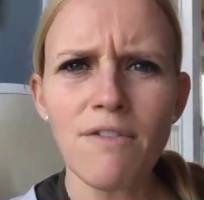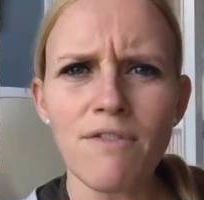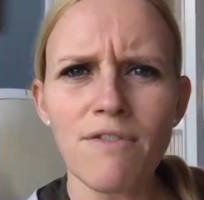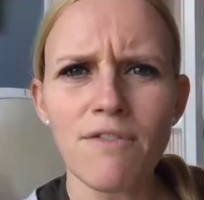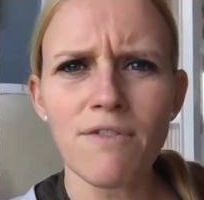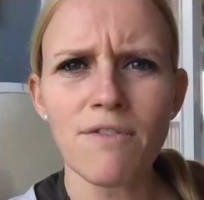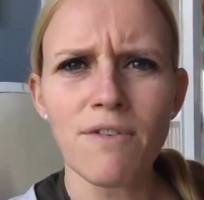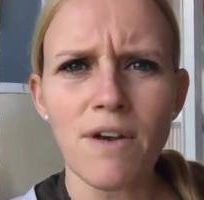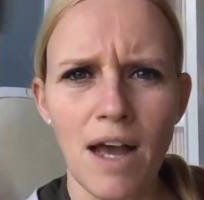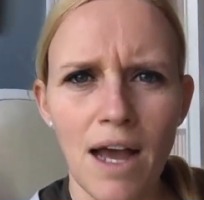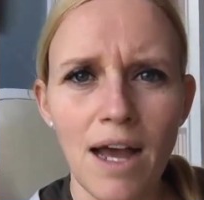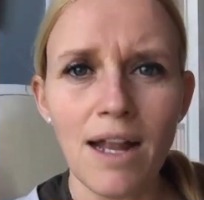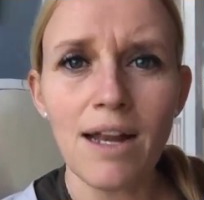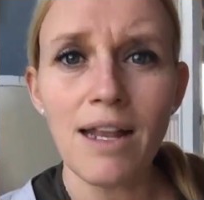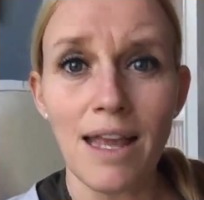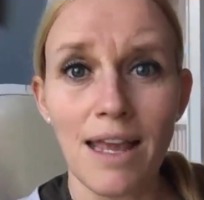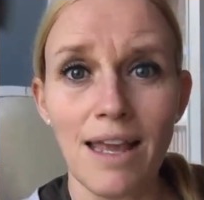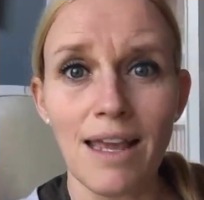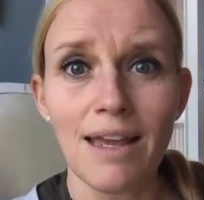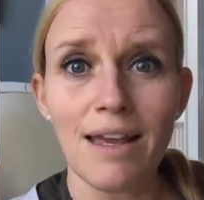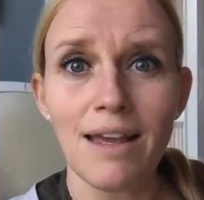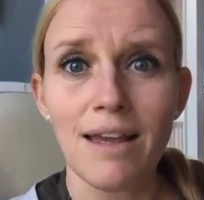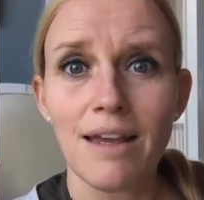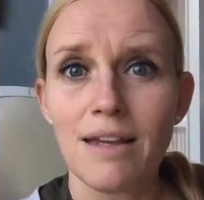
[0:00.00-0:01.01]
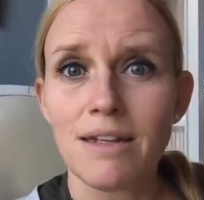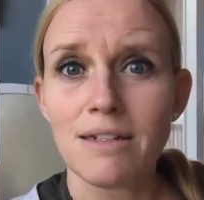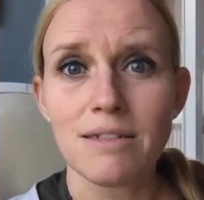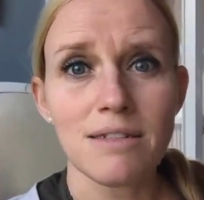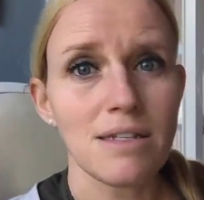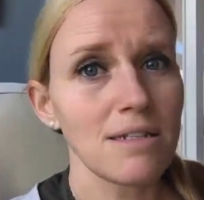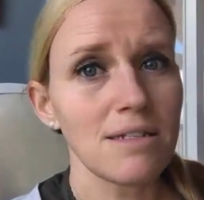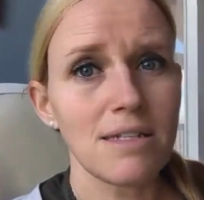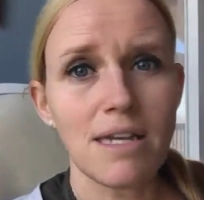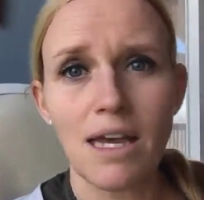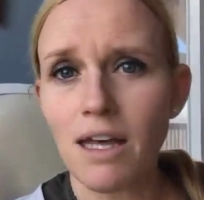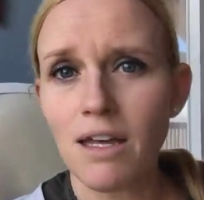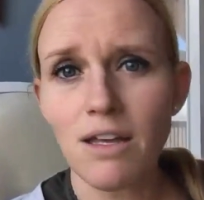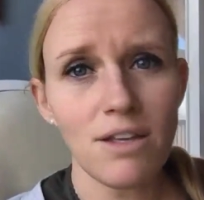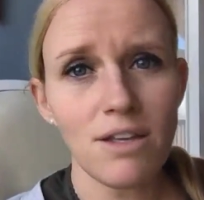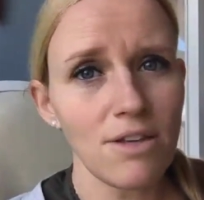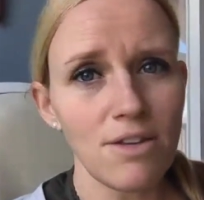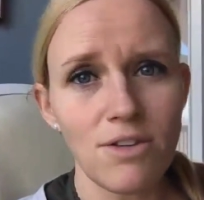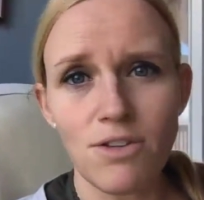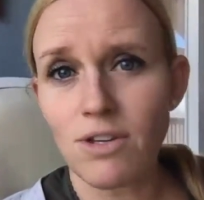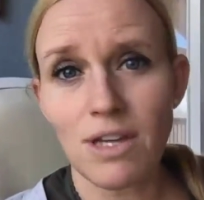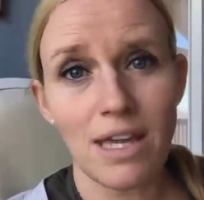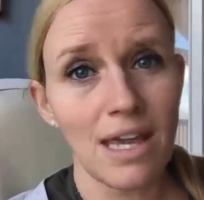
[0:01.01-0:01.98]
honey, to tell you
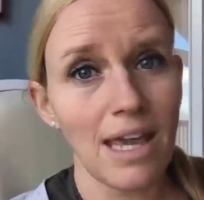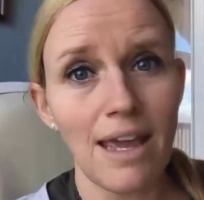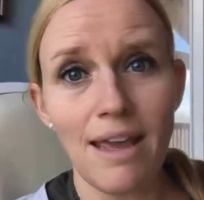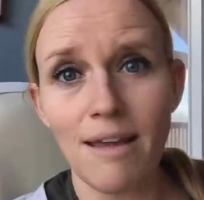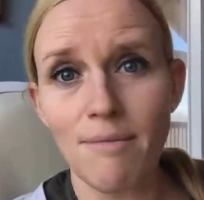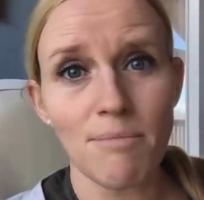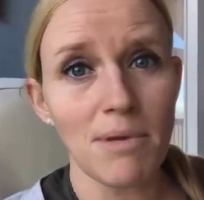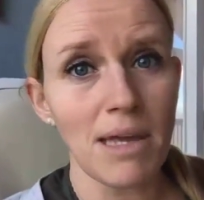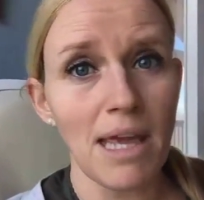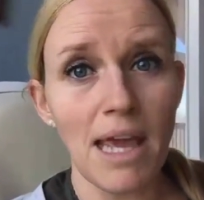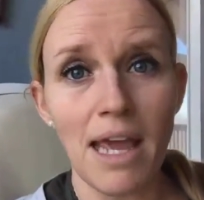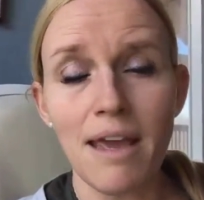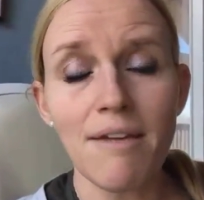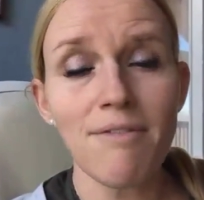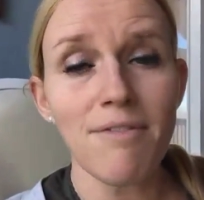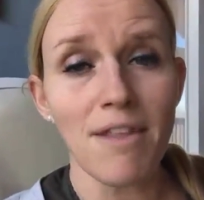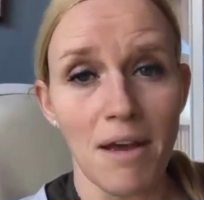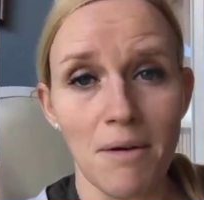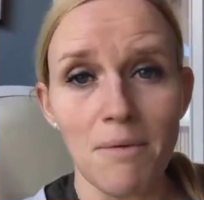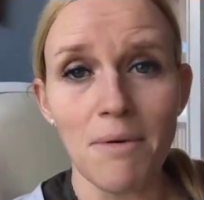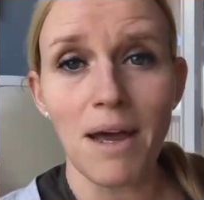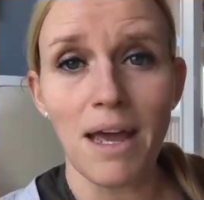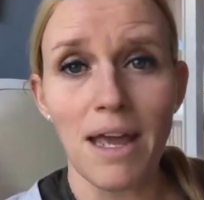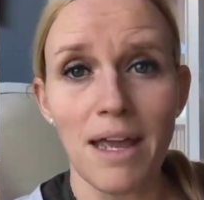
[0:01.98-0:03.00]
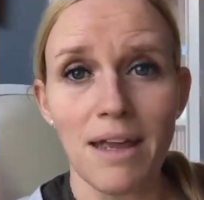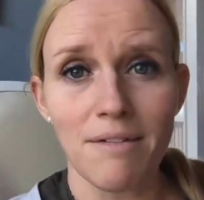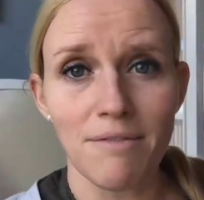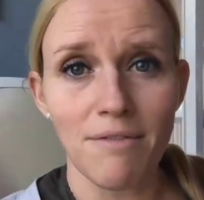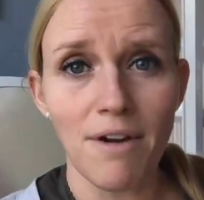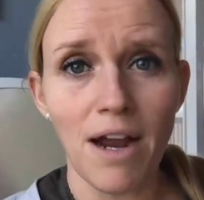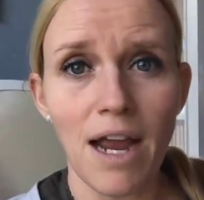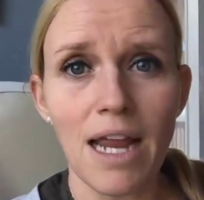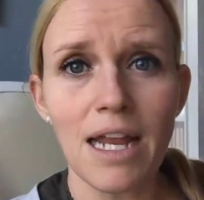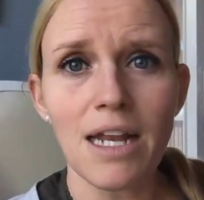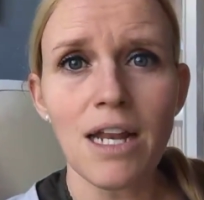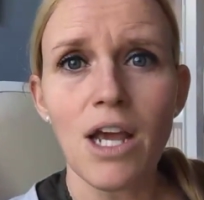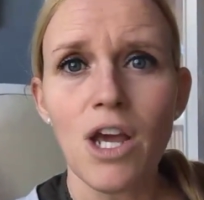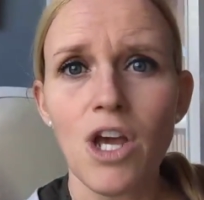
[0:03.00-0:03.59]
you can't behave that way, right?